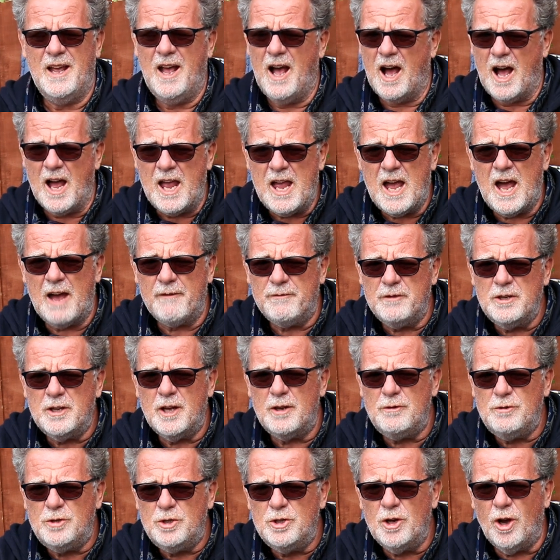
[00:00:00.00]
I have no
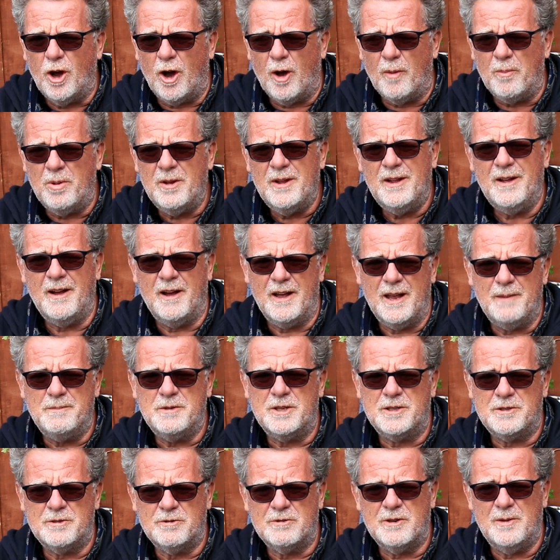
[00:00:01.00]
job. I am
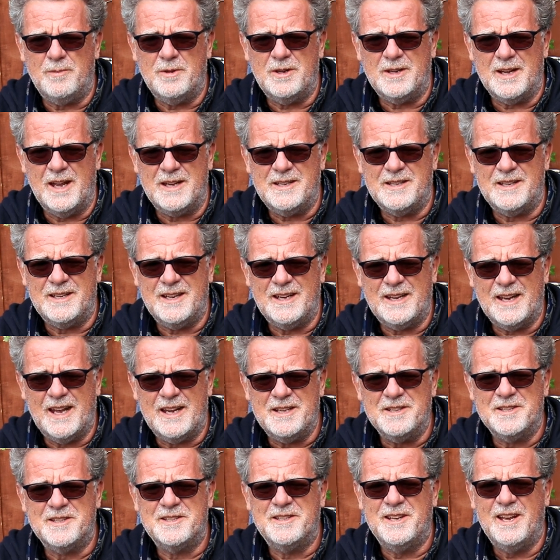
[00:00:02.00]
discriminated
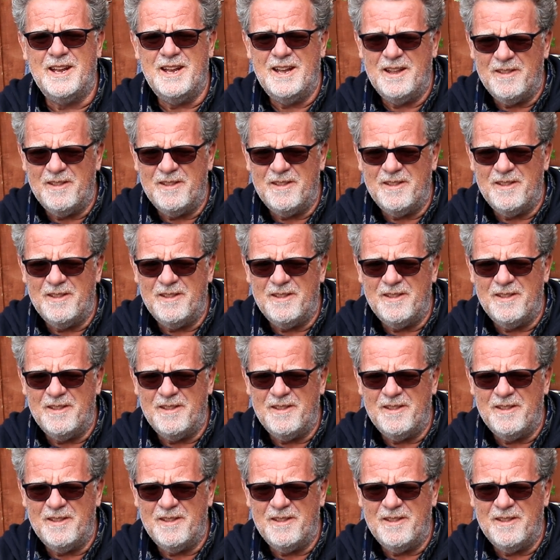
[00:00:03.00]
against.